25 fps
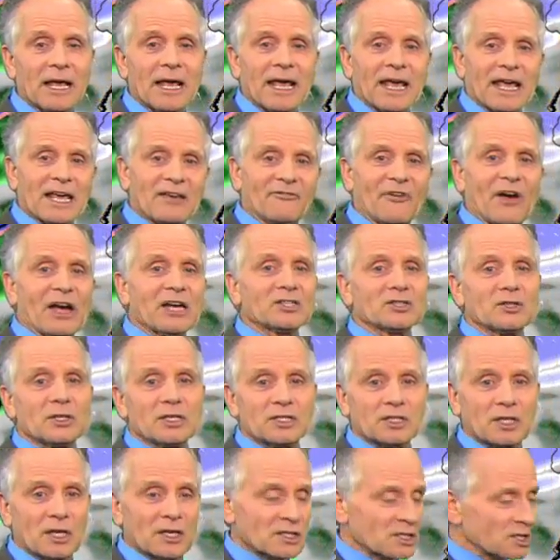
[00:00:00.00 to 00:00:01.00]
Eventually,
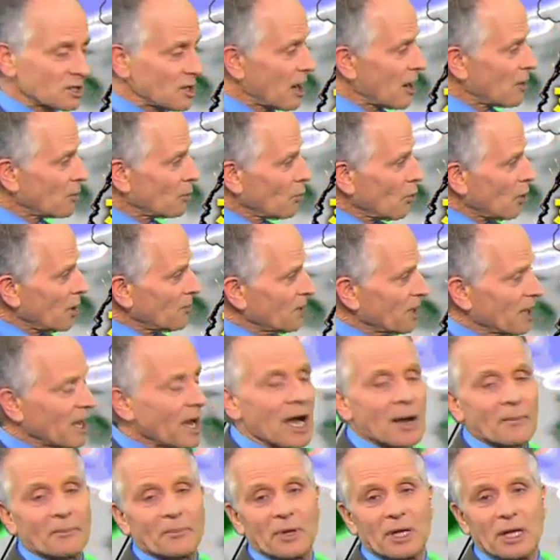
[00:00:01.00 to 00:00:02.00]
it's going to start warming
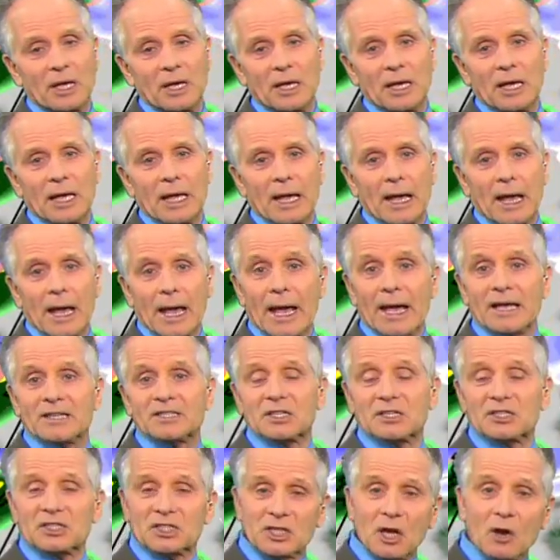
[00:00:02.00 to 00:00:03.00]
up. As
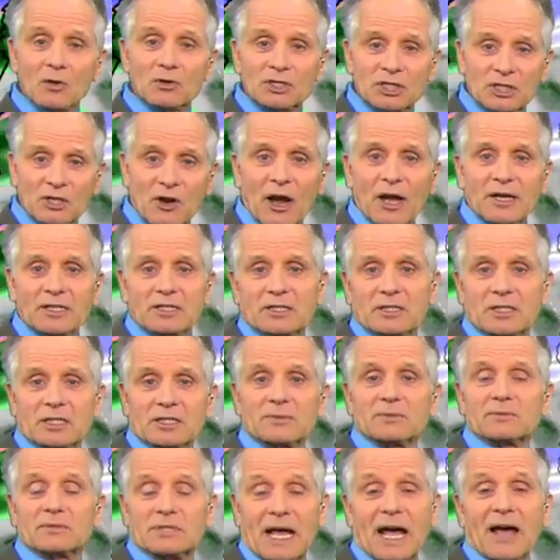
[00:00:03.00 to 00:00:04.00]
the snow starts
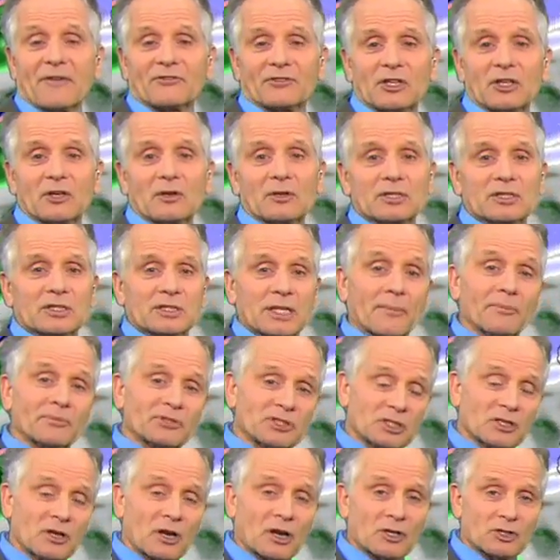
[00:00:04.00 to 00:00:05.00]
this afternoon, the
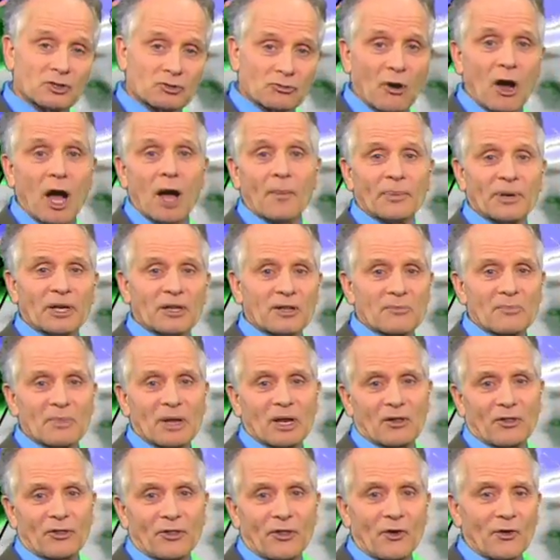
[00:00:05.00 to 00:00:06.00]
temperature is going to drop into the
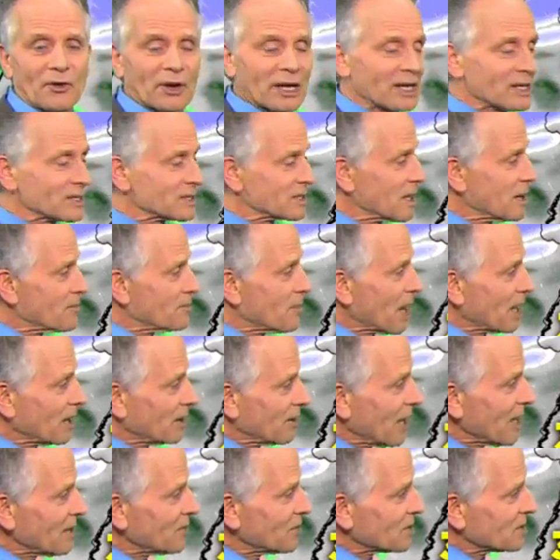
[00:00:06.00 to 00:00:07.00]
middle 30s, and then by
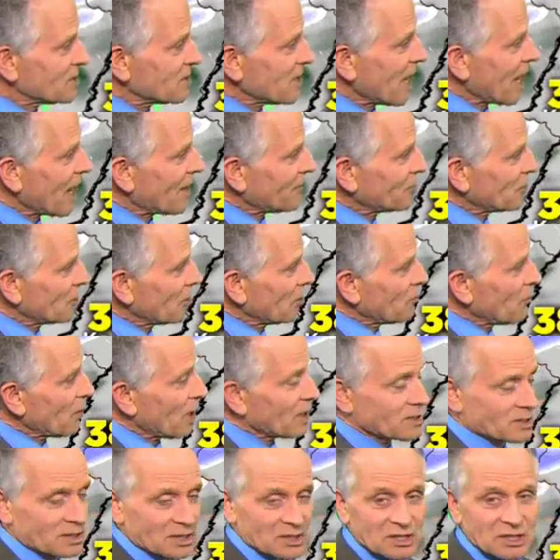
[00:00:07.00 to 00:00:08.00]
late this afternoon,
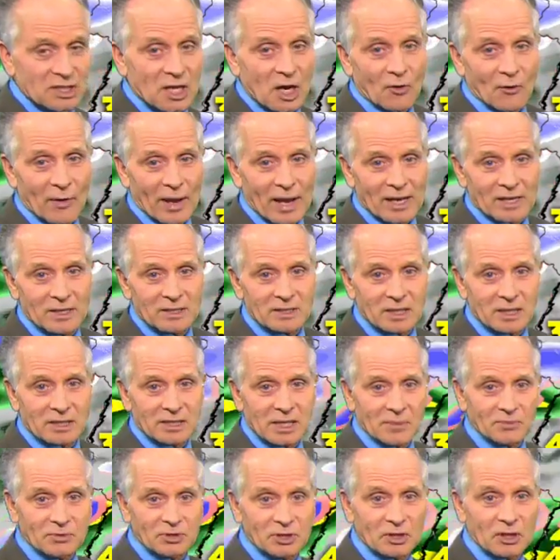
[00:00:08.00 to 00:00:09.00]
once the snow ends, the
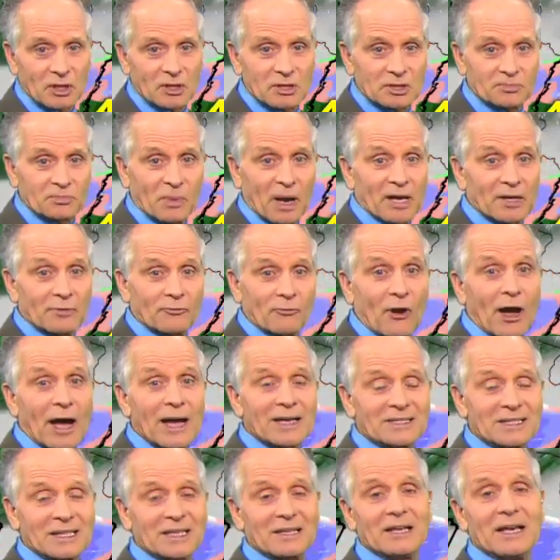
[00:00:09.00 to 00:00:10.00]
temperature is going to start
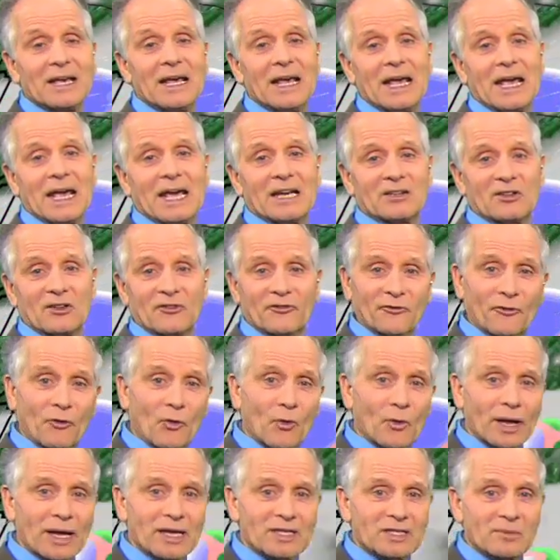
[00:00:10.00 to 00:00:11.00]
rising into the
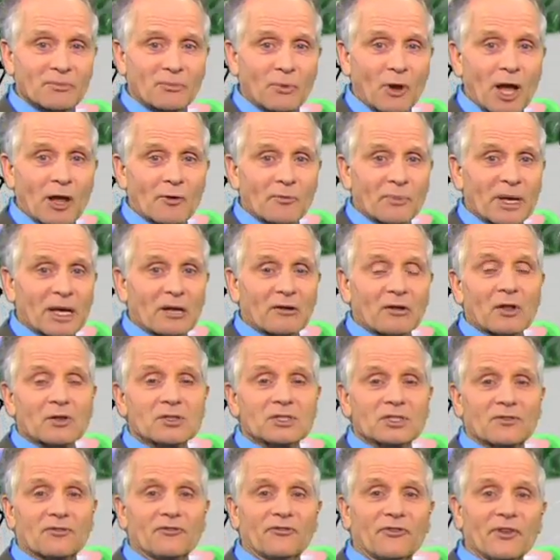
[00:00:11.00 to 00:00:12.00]
40s and probably be
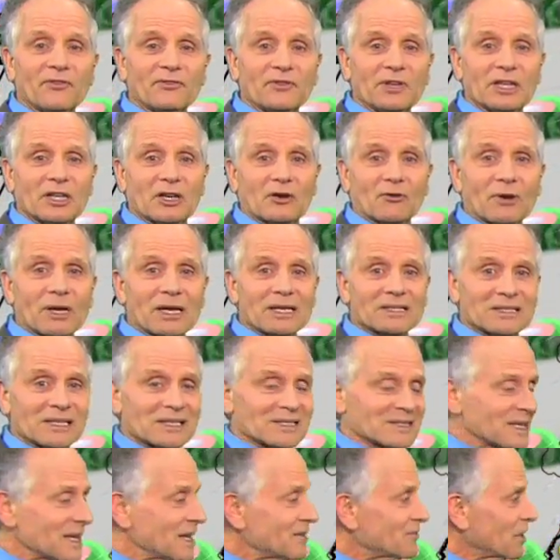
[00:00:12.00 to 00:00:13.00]
close to 50 degrees
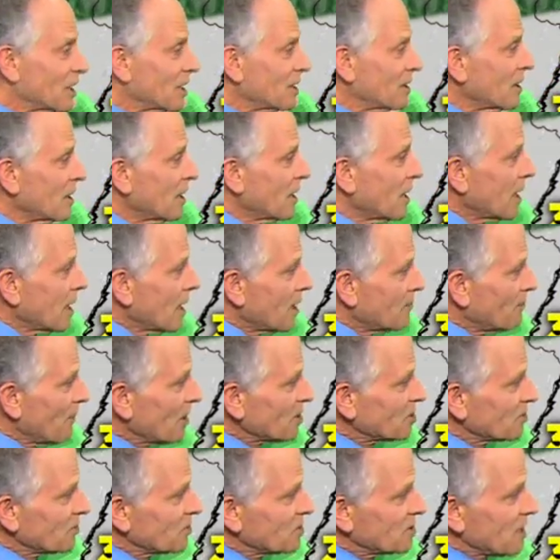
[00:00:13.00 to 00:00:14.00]
this evening in
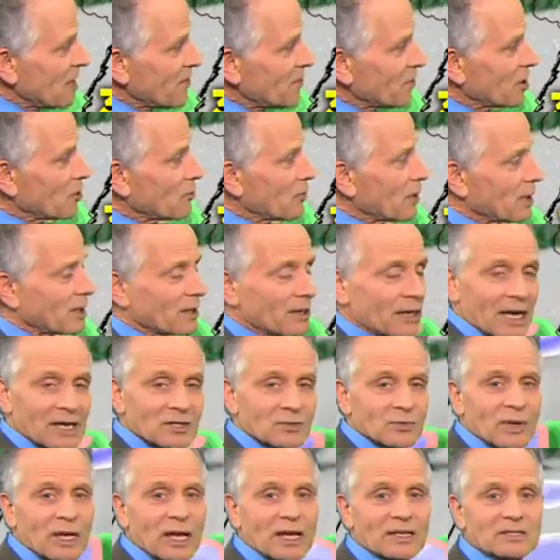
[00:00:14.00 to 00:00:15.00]
much of southern New England
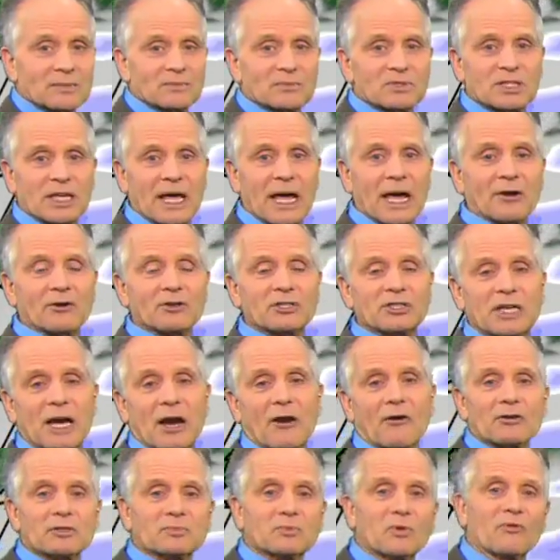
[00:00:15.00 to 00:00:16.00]
as we get some scattered
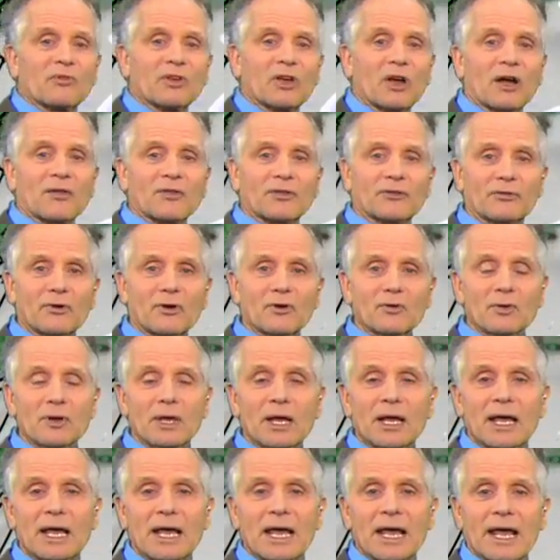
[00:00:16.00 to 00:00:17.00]
showers moving on through
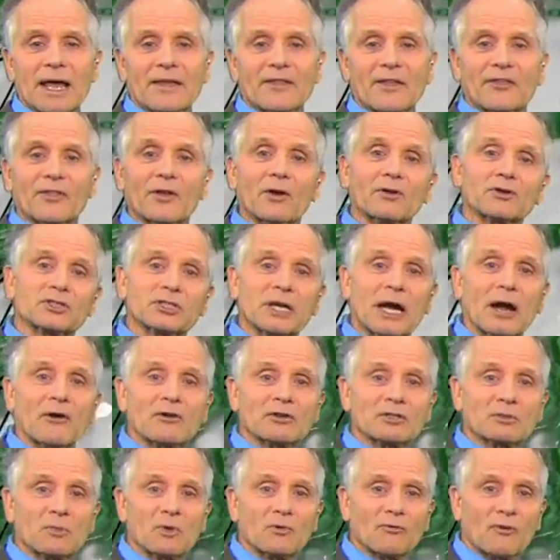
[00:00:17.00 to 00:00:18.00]
and then those
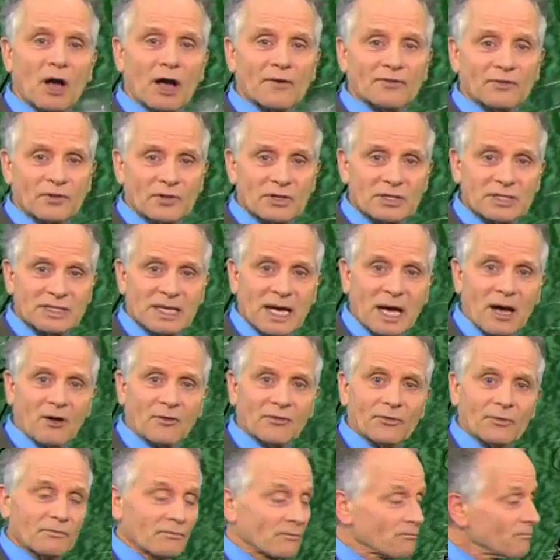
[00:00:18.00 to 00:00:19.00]
showers will move off to the
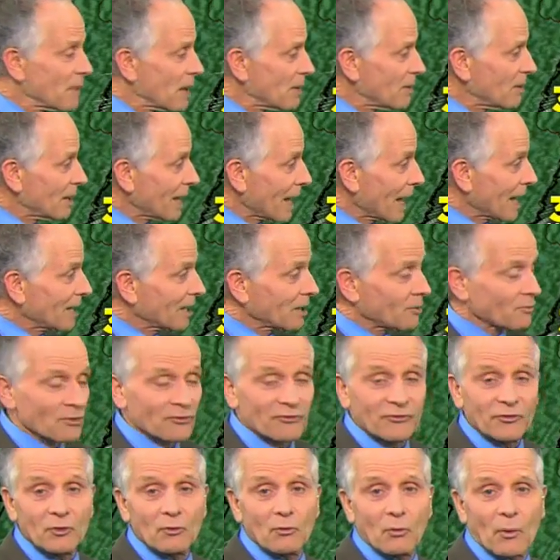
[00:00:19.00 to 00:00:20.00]
south, maybe ending with a
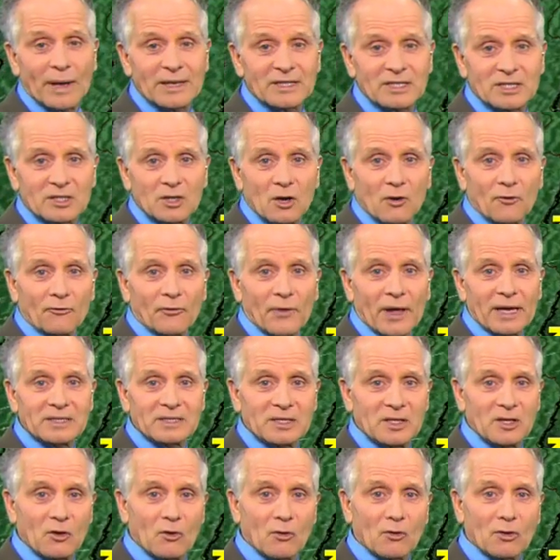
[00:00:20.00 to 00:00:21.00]
few wet snowflakes
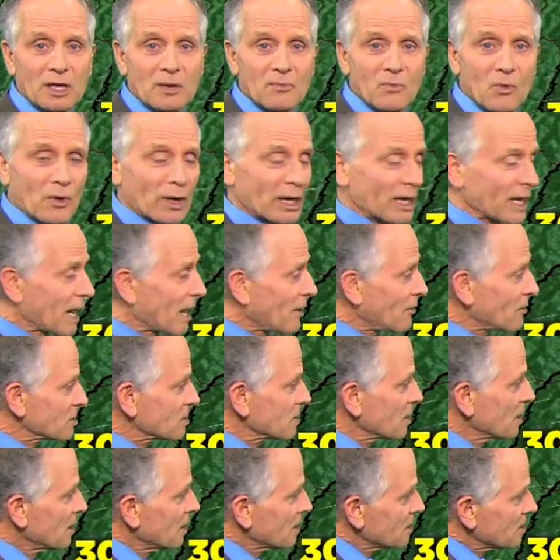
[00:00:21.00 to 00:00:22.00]
in the early morning hours.